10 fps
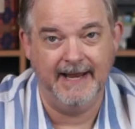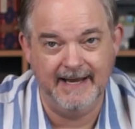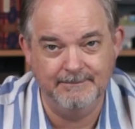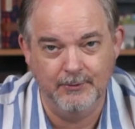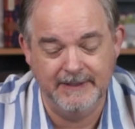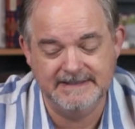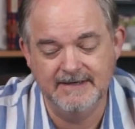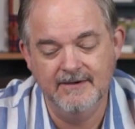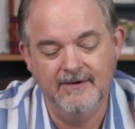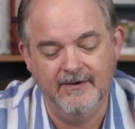8 points
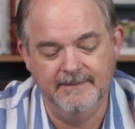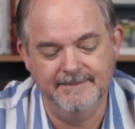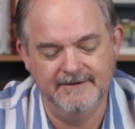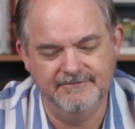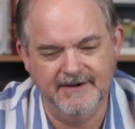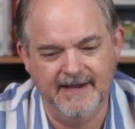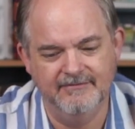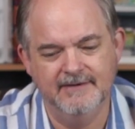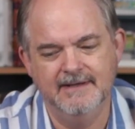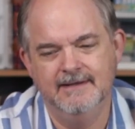on a bid of
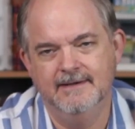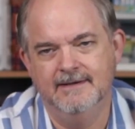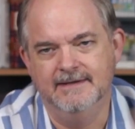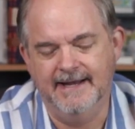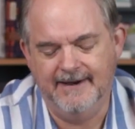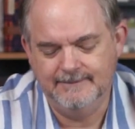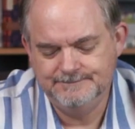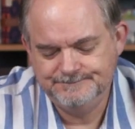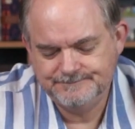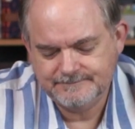5. Now,
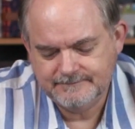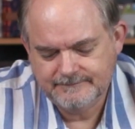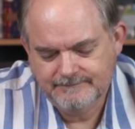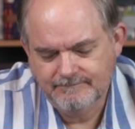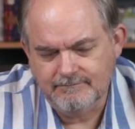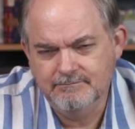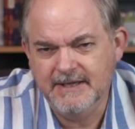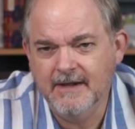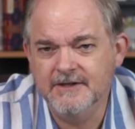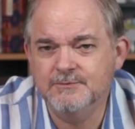
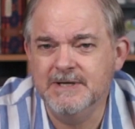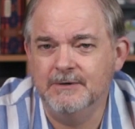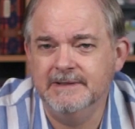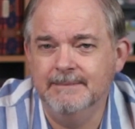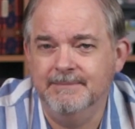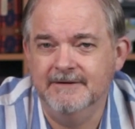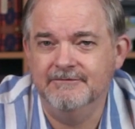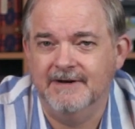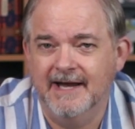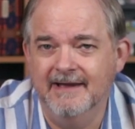because we only bid
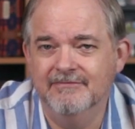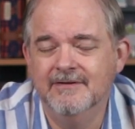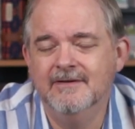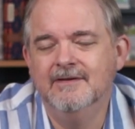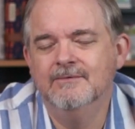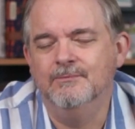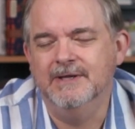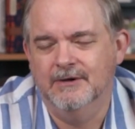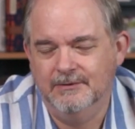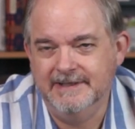5,
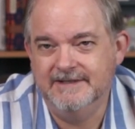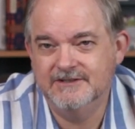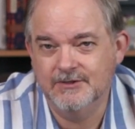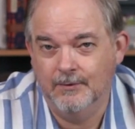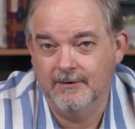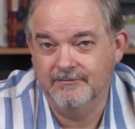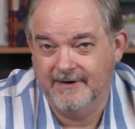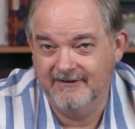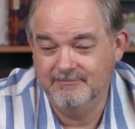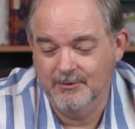we only score
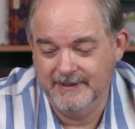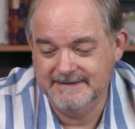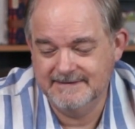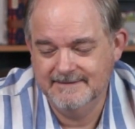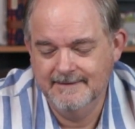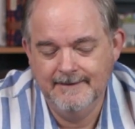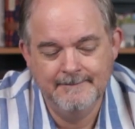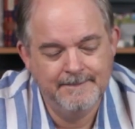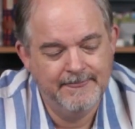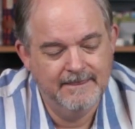5 points.
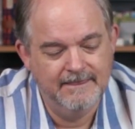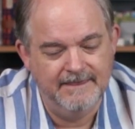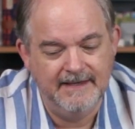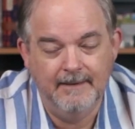The